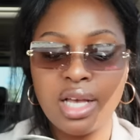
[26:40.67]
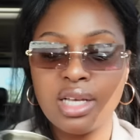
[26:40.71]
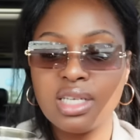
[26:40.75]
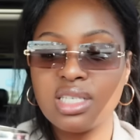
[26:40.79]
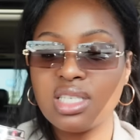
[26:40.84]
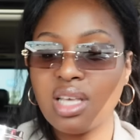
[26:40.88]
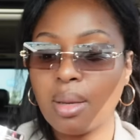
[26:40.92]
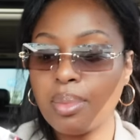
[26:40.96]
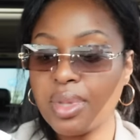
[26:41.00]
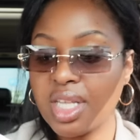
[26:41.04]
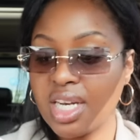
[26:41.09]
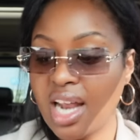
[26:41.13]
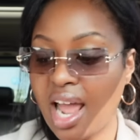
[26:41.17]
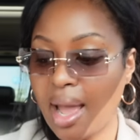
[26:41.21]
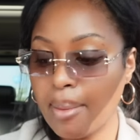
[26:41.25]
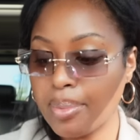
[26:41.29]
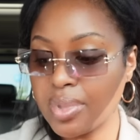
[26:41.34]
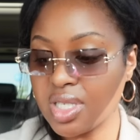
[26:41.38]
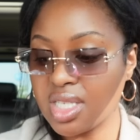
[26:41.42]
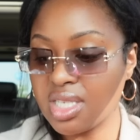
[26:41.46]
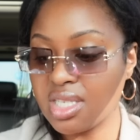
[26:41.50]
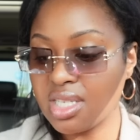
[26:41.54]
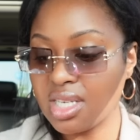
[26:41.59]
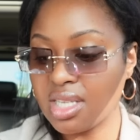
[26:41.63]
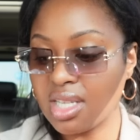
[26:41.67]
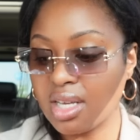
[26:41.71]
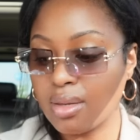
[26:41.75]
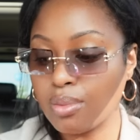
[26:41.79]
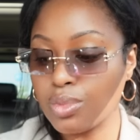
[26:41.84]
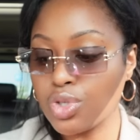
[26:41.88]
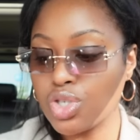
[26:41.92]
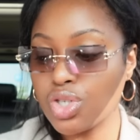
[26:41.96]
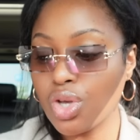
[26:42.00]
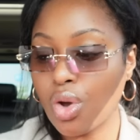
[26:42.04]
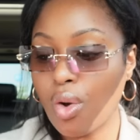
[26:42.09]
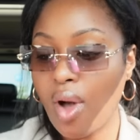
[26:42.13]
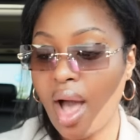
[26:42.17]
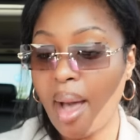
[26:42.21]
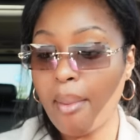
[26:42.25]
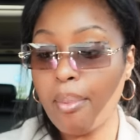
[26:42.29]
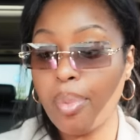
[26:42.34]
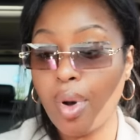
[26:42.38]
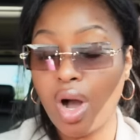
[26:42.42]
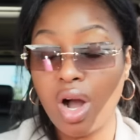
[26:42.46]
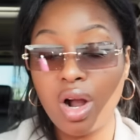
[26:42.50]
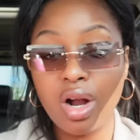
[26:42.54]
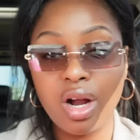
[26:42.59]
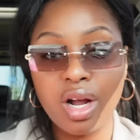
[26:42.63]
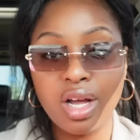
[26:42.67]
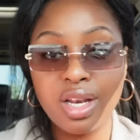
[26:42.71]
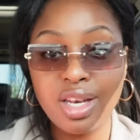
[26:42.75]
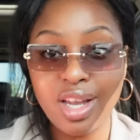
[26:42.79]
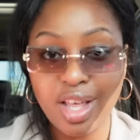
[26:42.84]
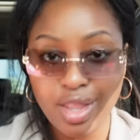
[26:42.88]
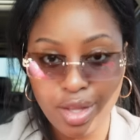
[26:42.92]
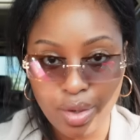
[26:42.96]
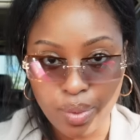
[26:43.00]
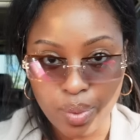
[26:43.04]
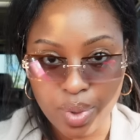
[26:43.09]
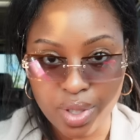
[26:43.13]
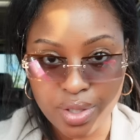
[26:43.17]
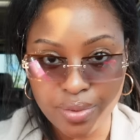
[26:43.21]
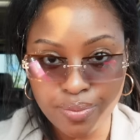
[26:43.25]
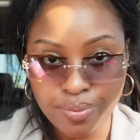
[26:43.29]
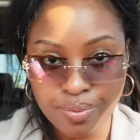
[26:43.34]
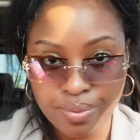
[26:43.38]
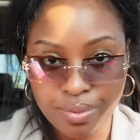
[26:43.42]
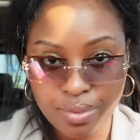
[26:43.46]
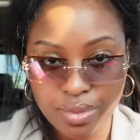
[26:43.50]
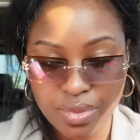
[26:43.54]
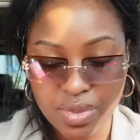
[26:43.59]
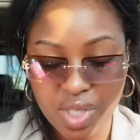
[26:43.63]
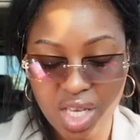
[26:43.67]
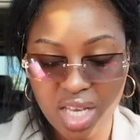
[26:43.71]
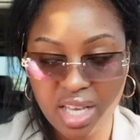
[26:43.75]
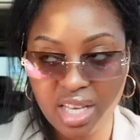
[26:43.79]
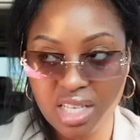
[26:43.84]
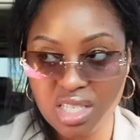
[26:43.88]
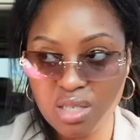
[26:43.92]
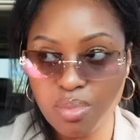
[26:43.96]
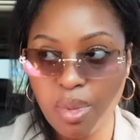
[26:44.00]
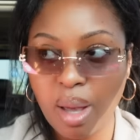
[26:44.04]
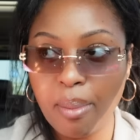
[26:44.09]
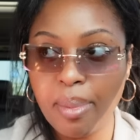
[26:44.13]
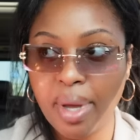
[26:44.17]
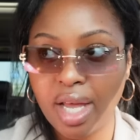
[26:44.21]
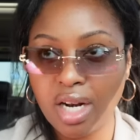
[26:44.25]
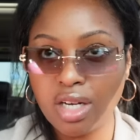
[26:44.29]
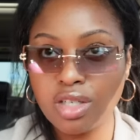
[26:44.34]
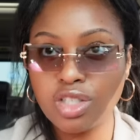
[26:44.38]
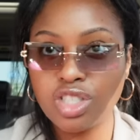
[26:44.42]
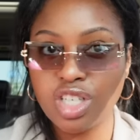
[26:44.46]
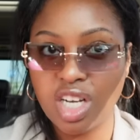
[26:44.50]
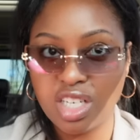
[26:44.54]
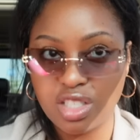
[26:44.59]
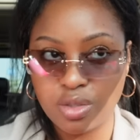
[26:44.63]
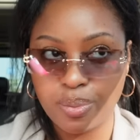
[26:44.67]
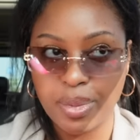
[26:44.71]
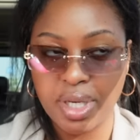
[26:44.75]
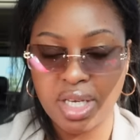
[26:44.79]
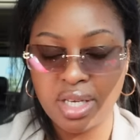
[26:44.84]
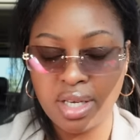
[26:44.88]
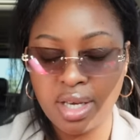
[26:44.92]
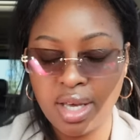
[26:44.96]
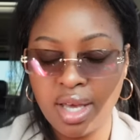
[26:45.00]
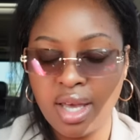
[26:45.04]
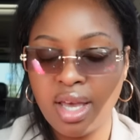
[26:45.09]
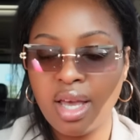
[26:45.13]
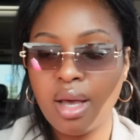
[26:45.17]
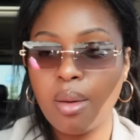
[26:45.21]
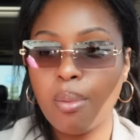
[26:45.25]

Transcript: Something happens to them. So I bought her another one against my better judgment.